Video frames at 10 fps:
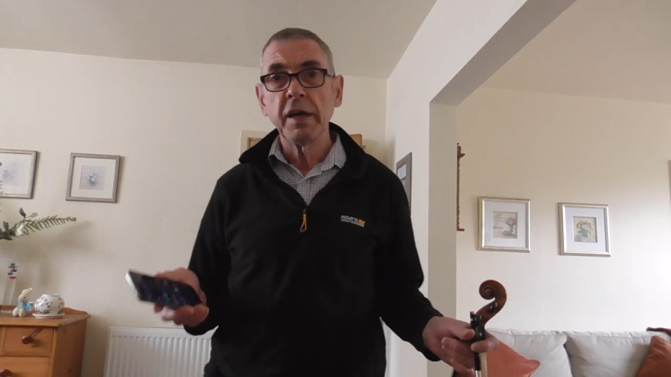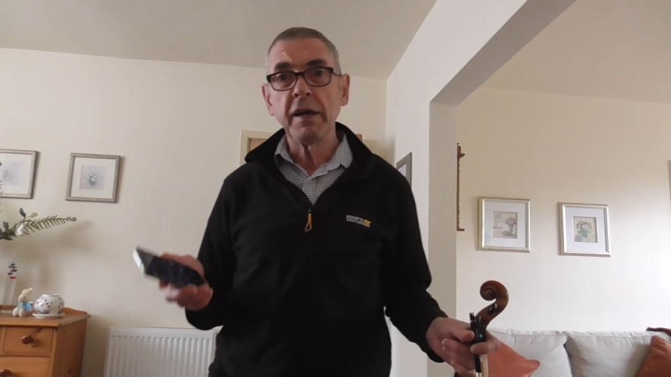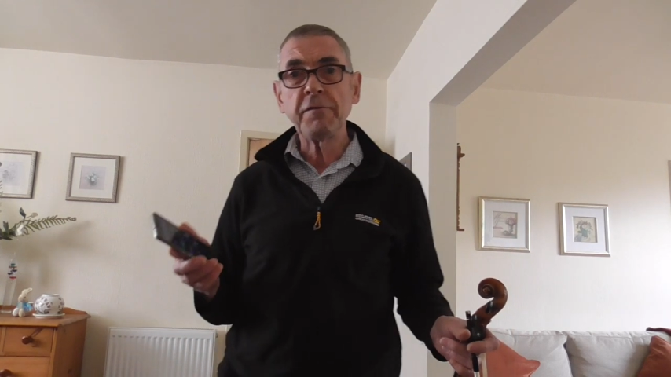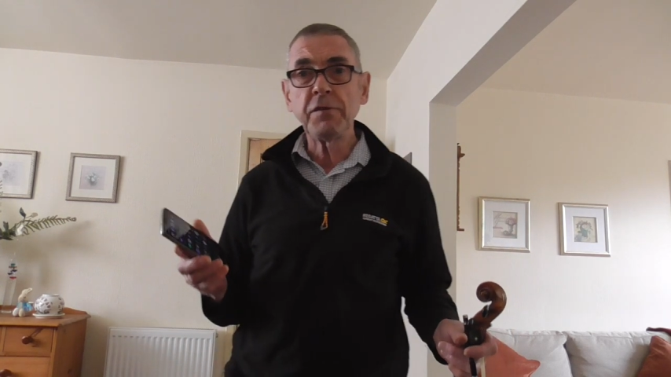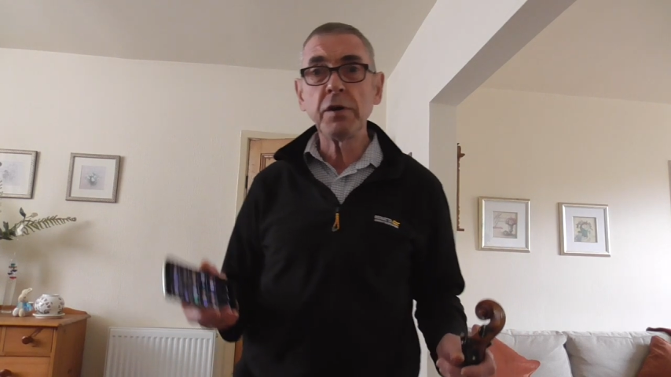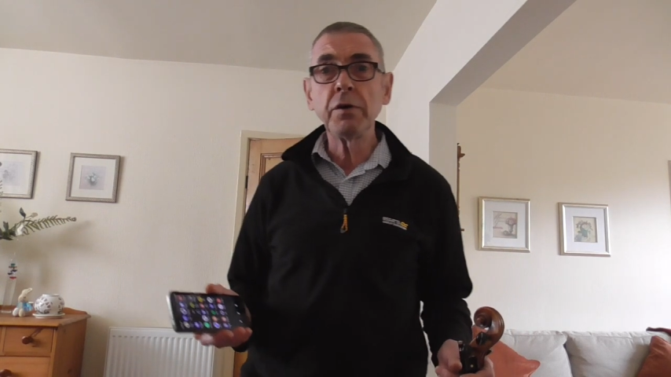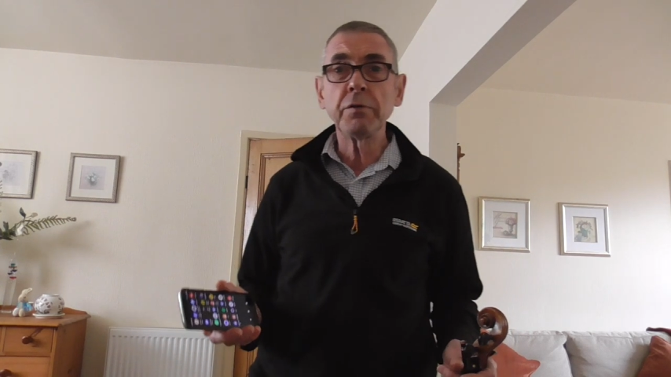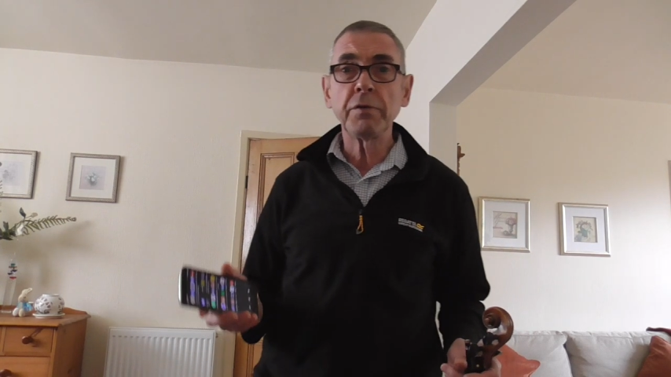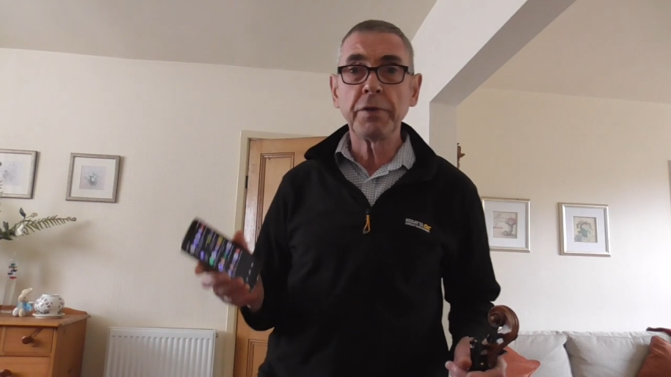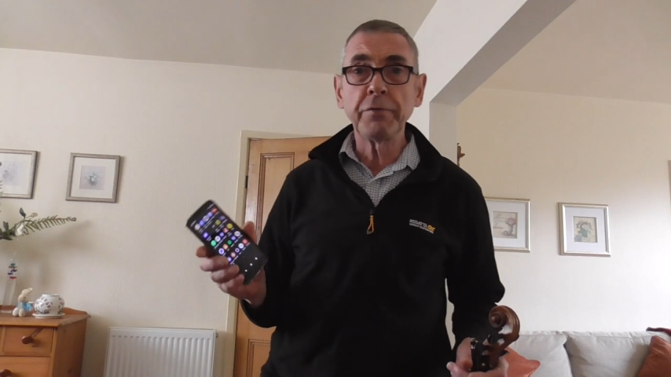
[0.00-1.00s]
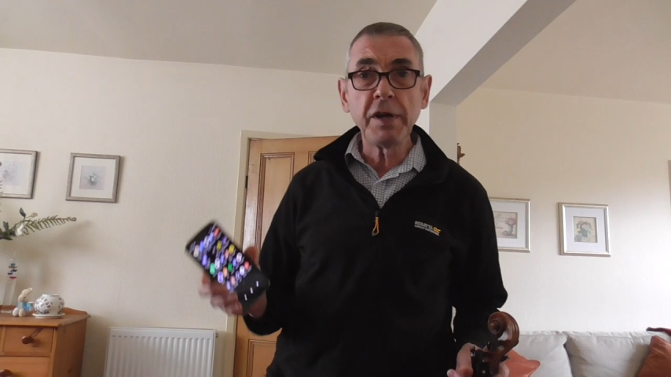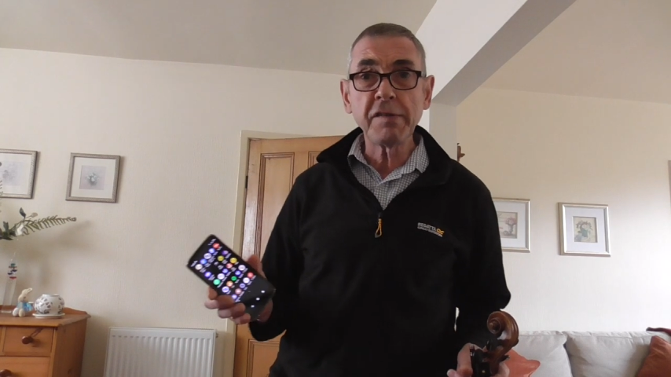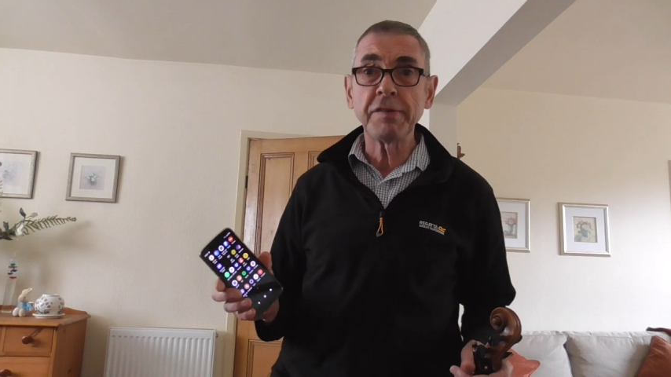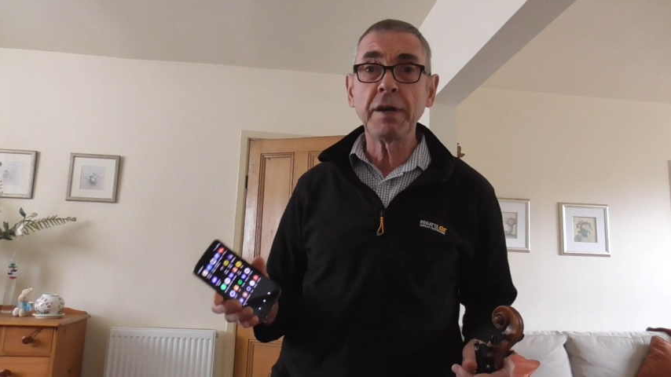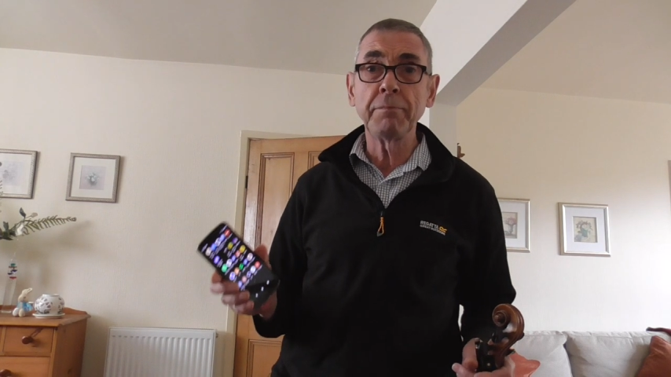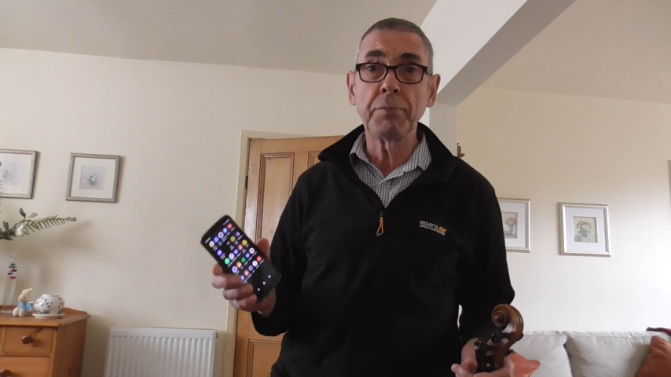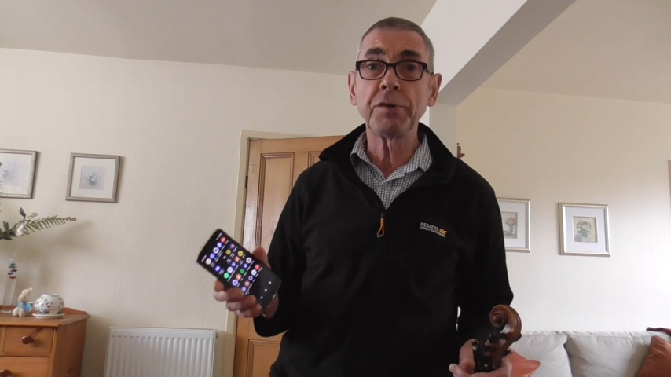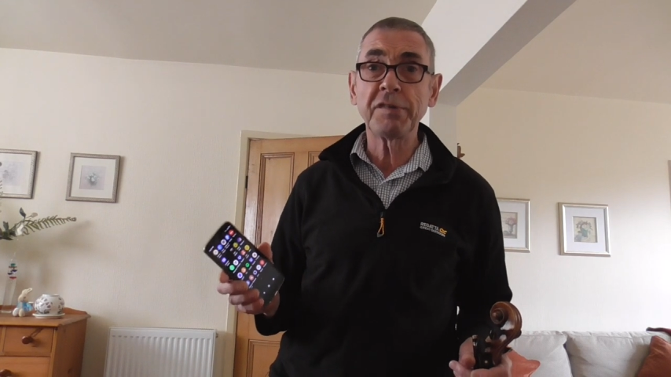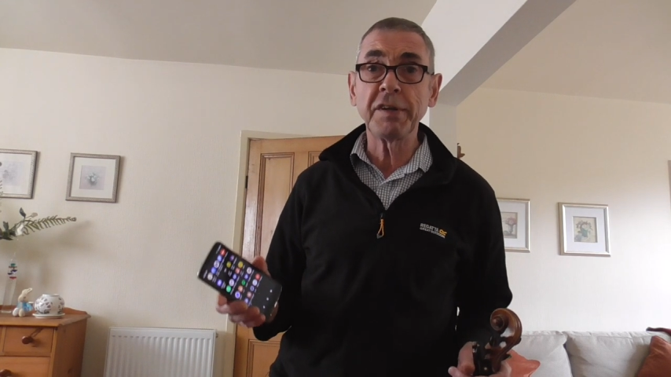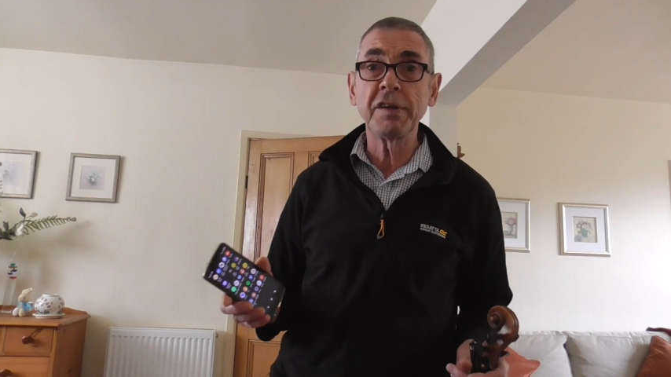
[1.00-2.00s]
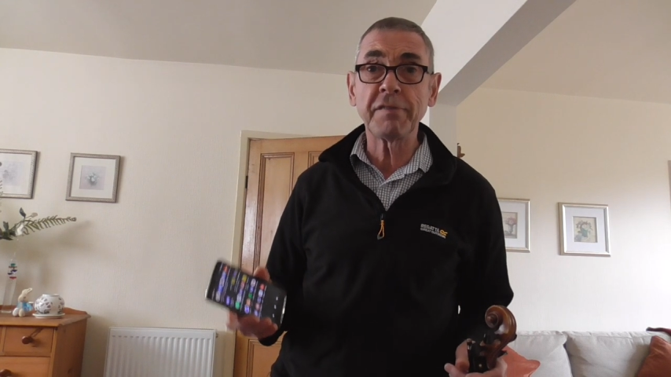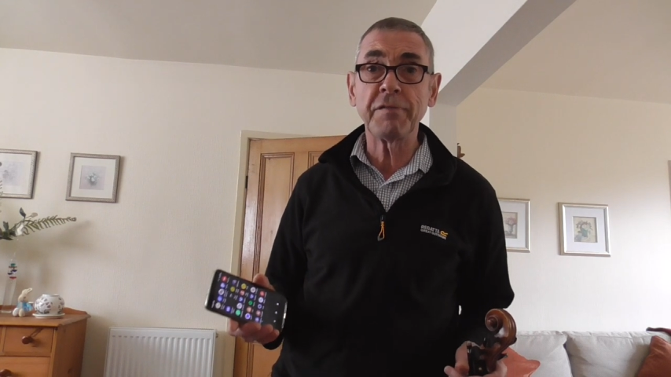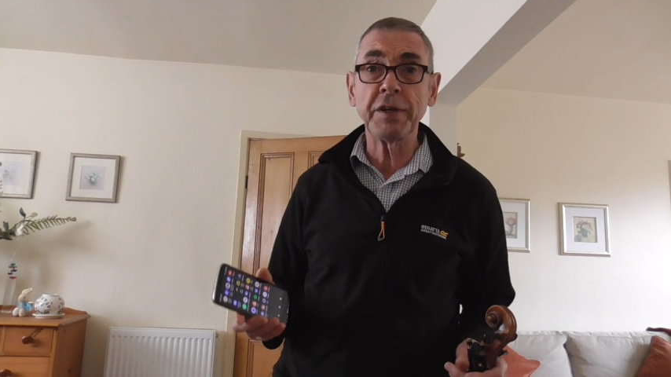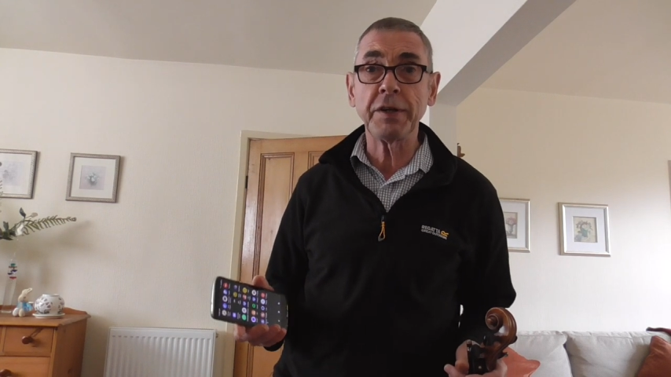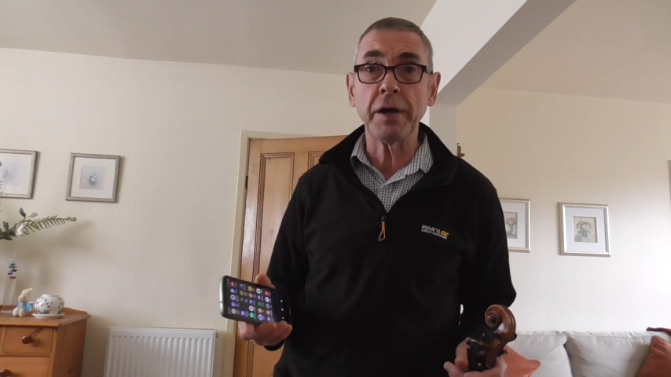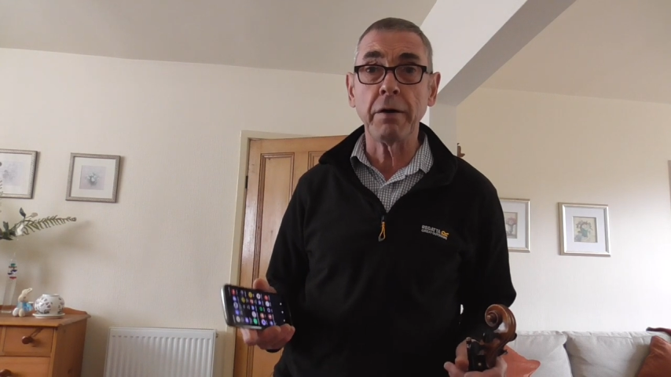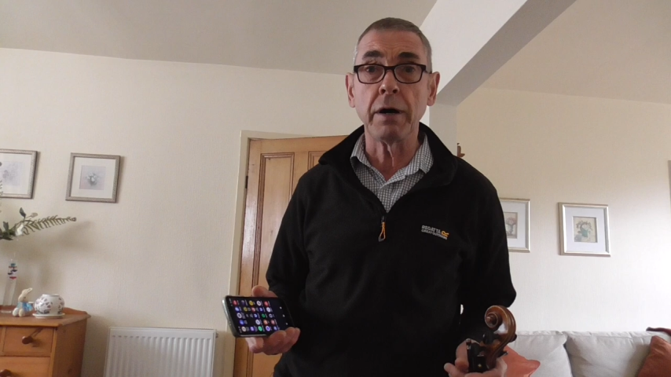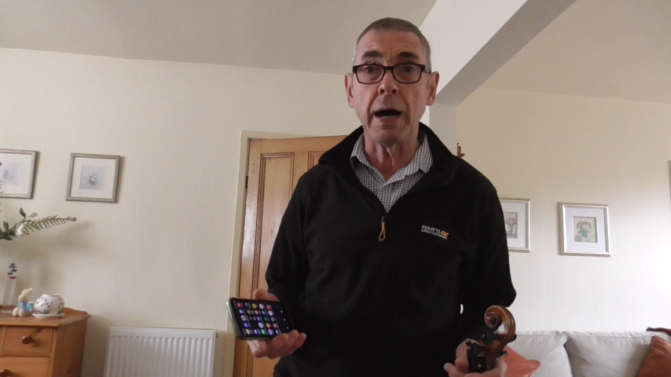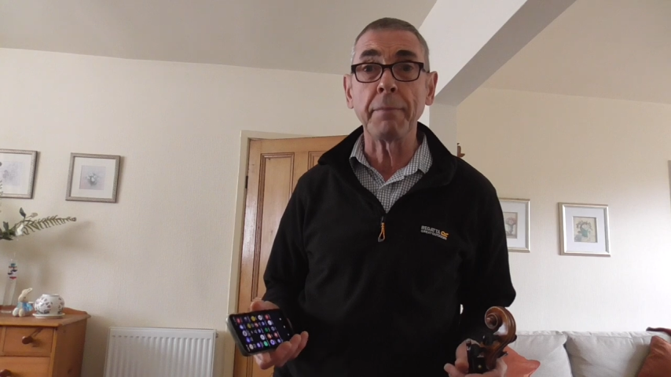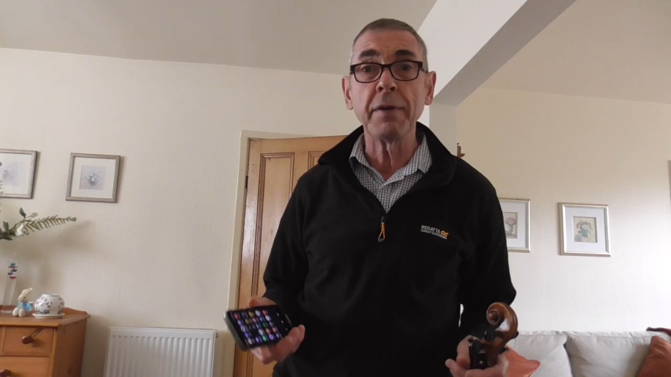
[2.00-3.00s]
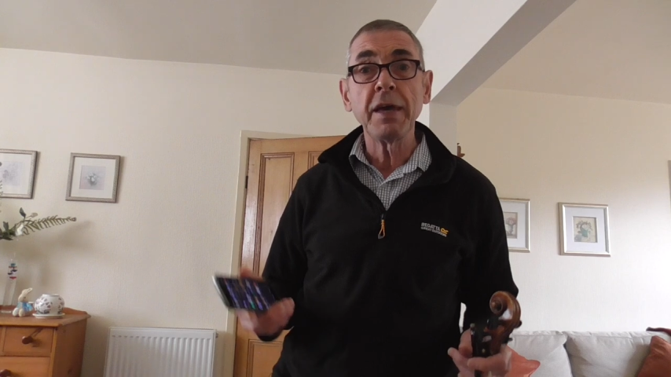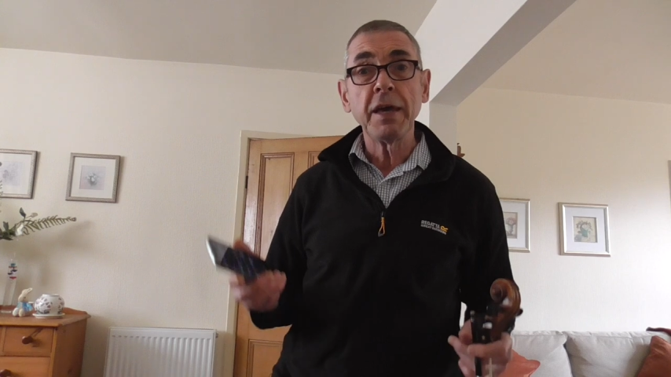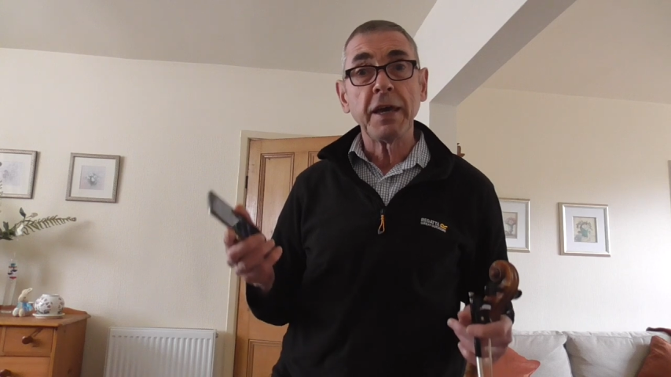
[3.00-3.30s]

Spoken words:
The reason I'm putting this video up,